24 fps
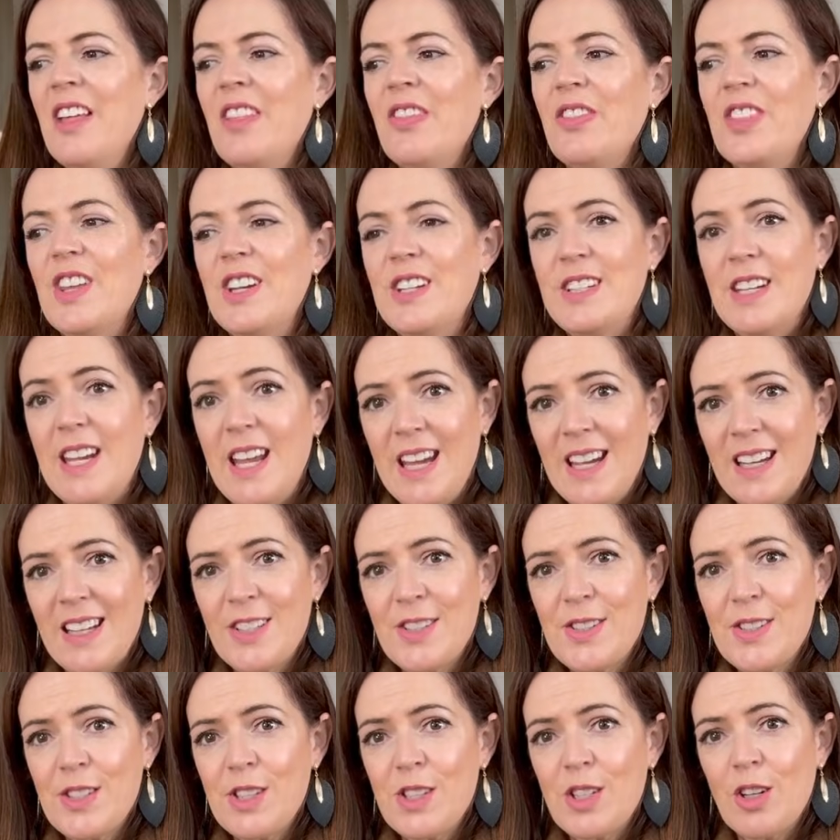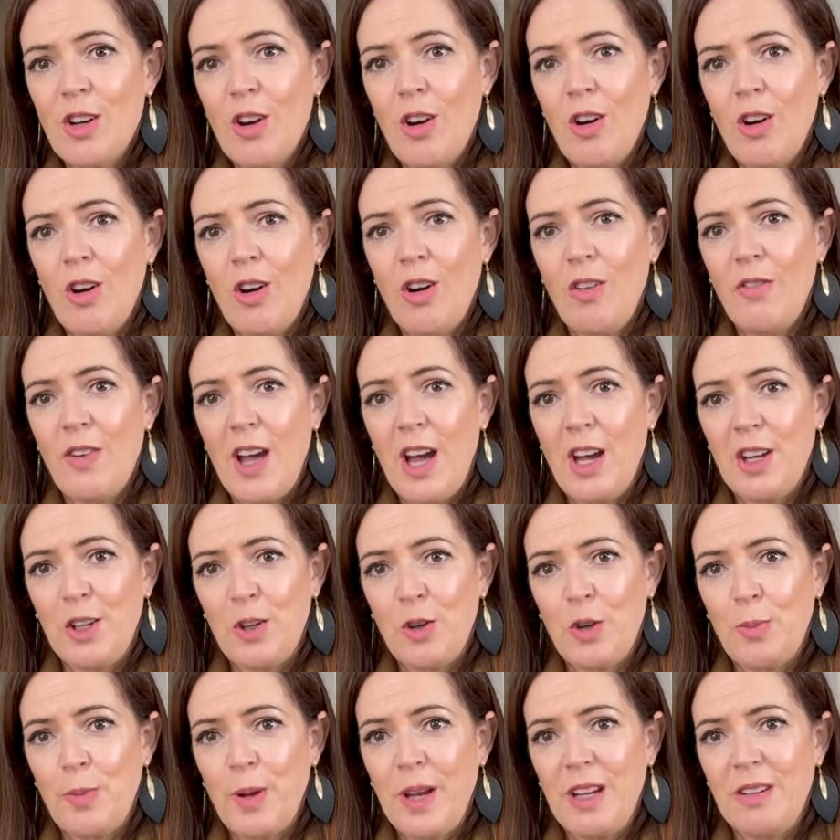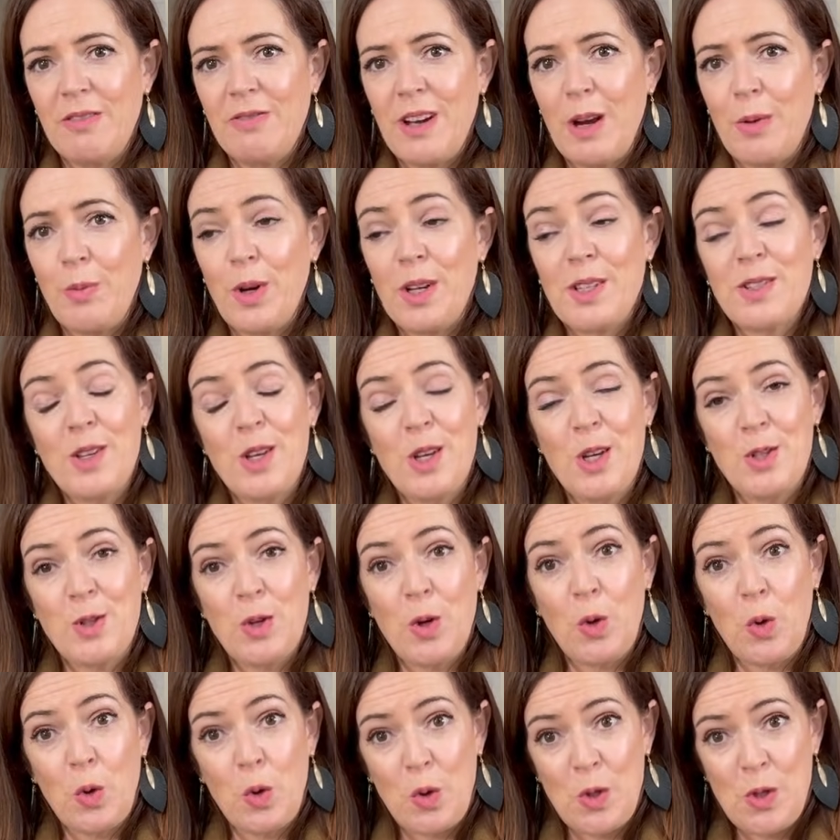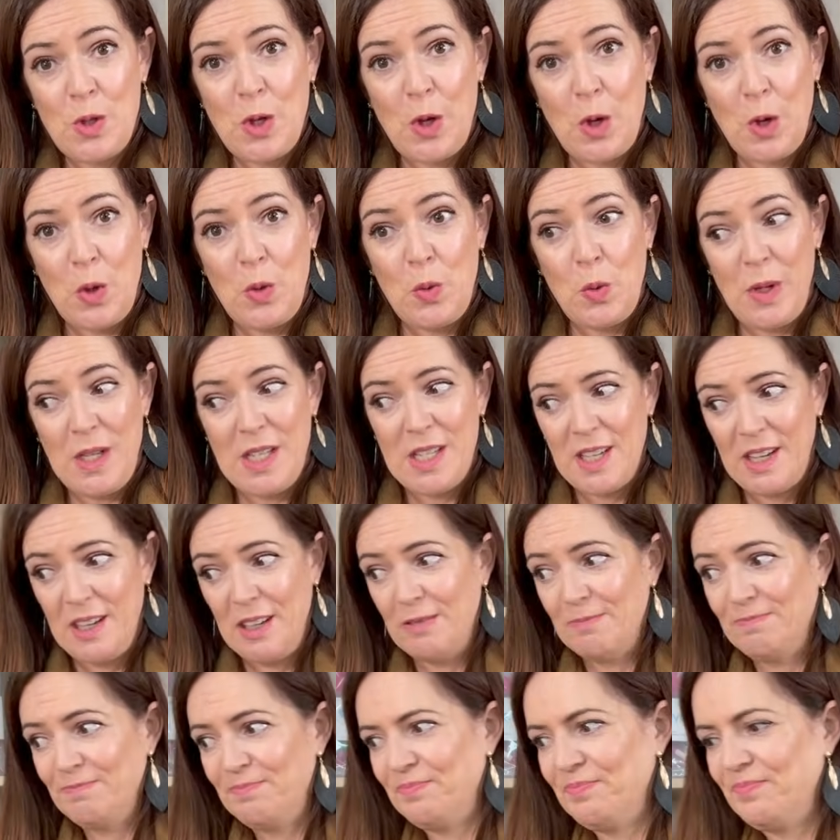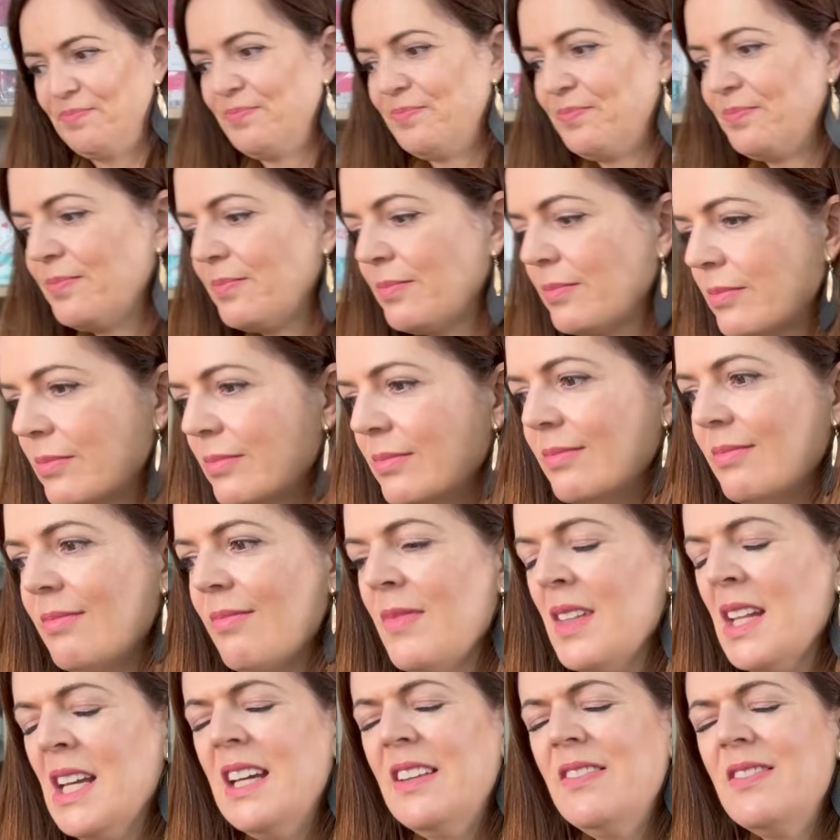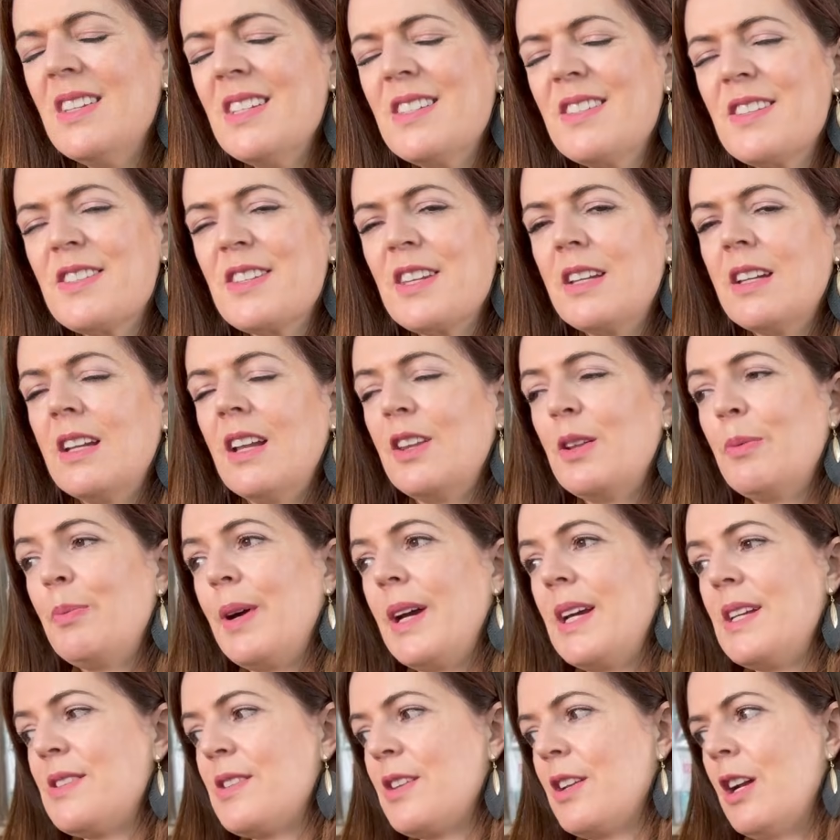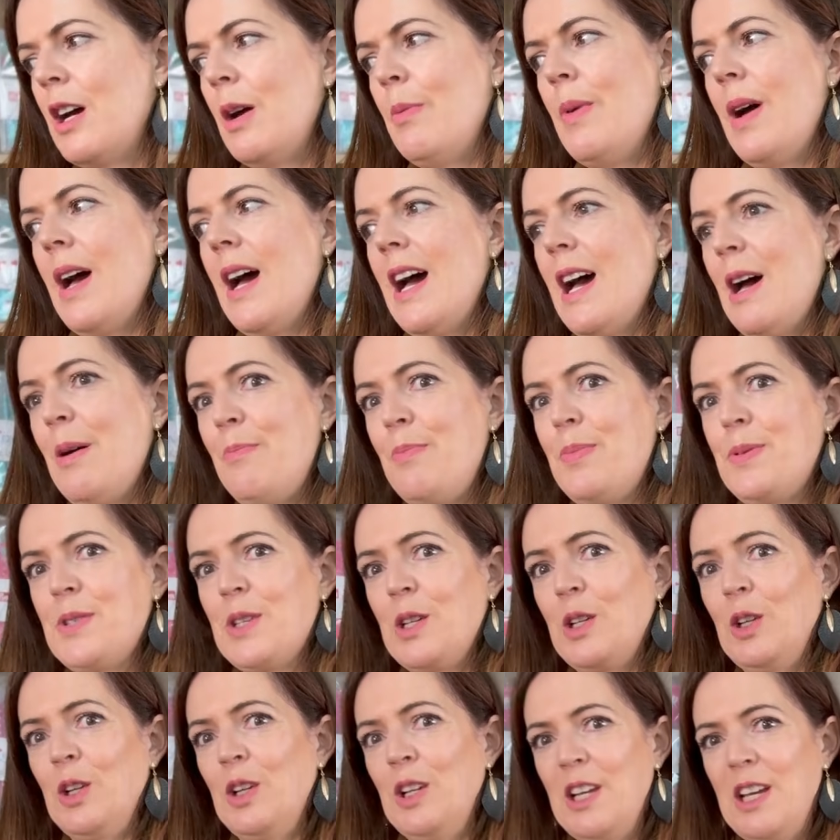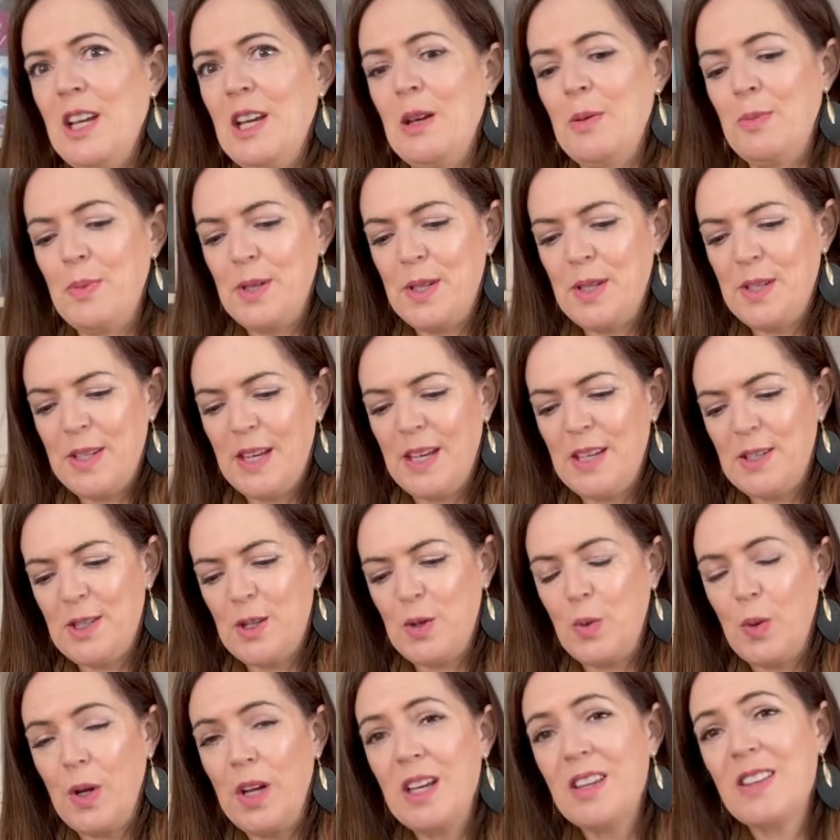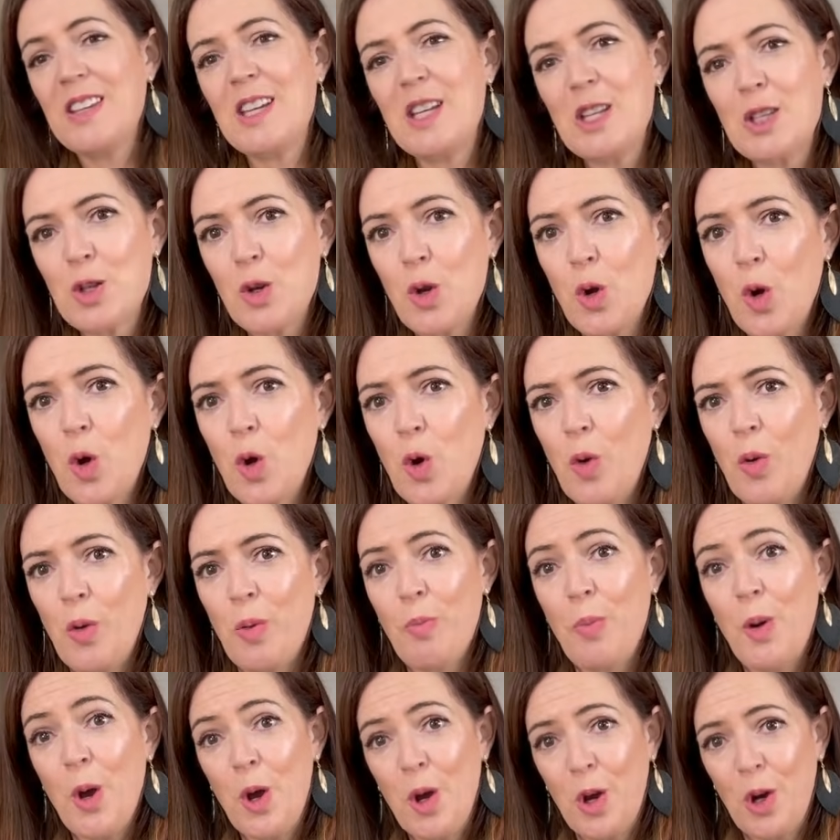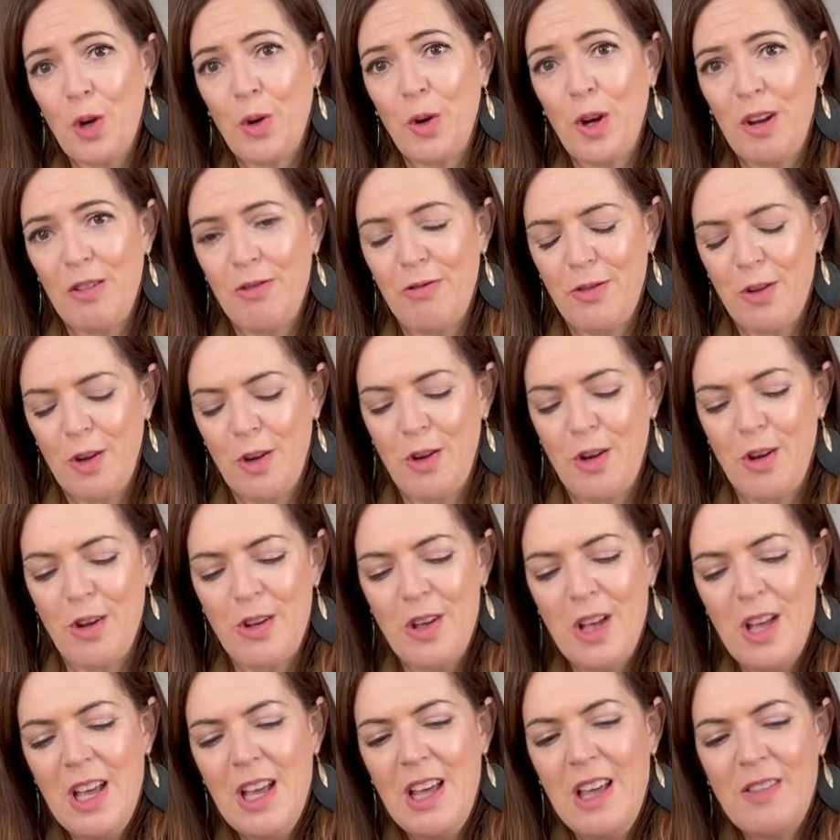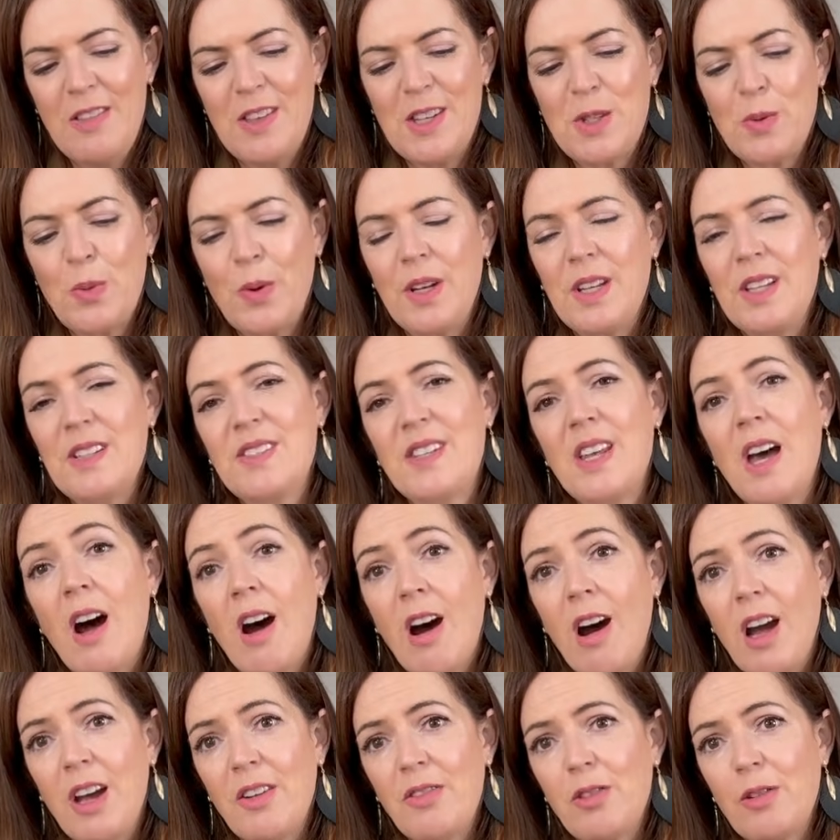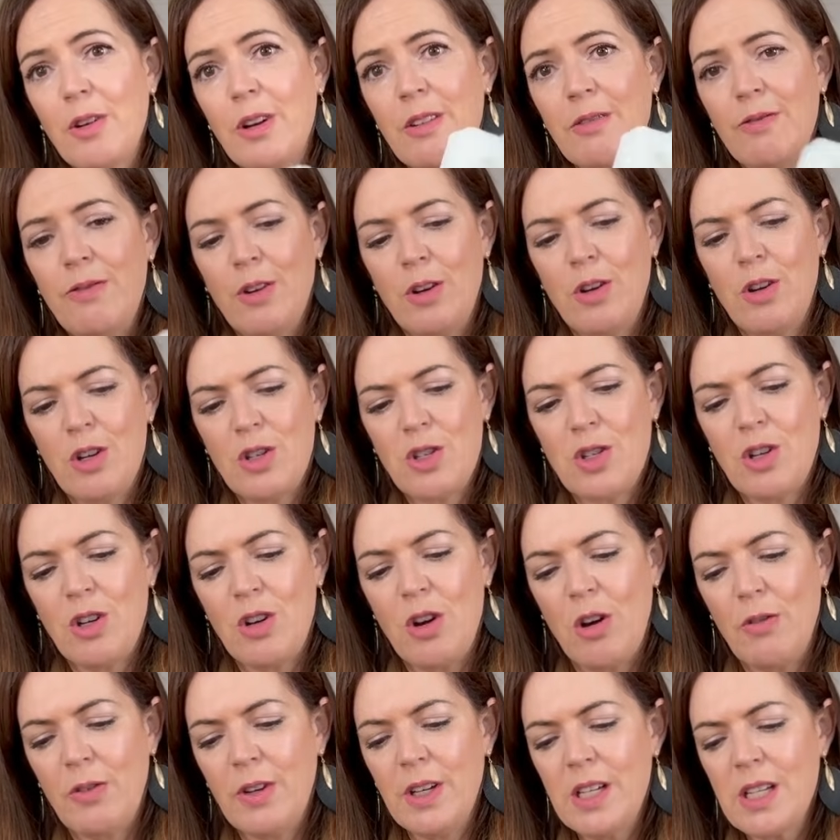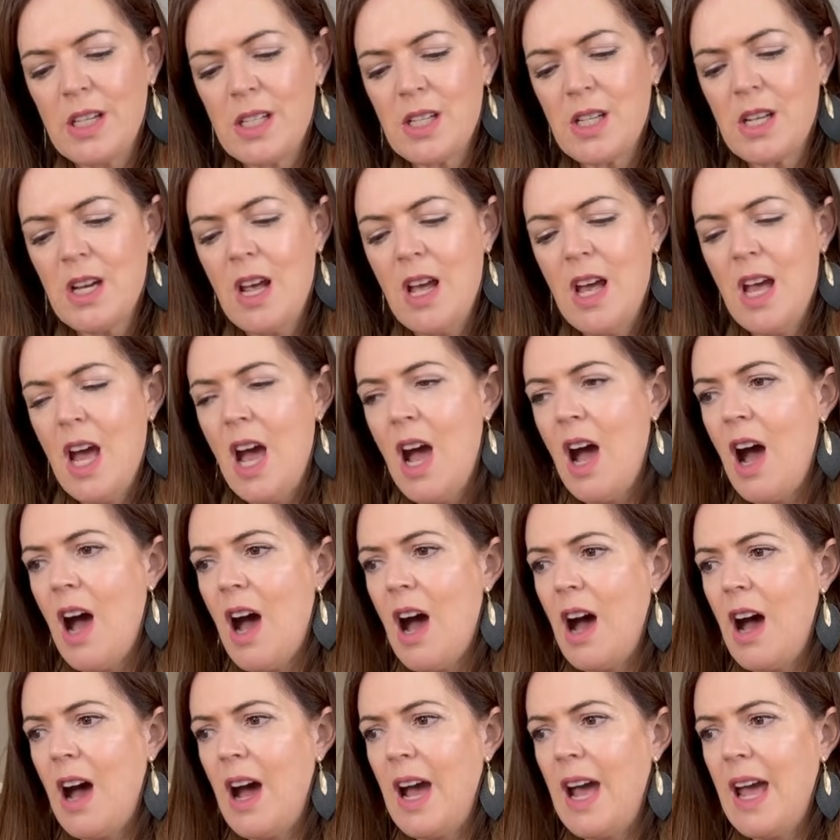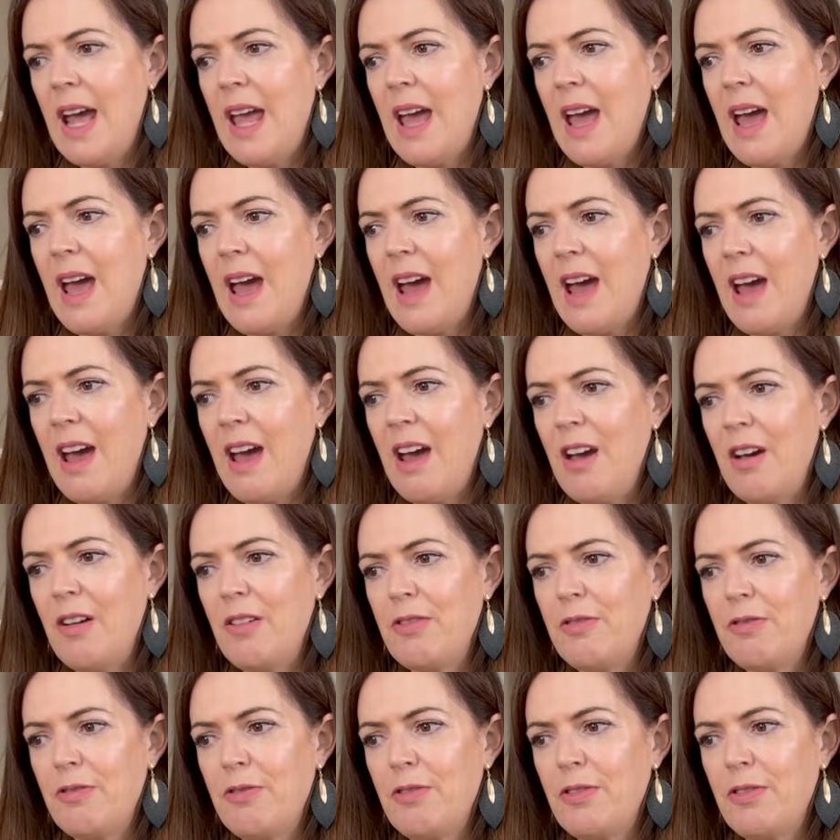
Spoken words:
The next of our European fabrics is also winter. And this is another base that I'm absolutely obsessed with. It's called Purring Fur. This one is the ivory version of it. I've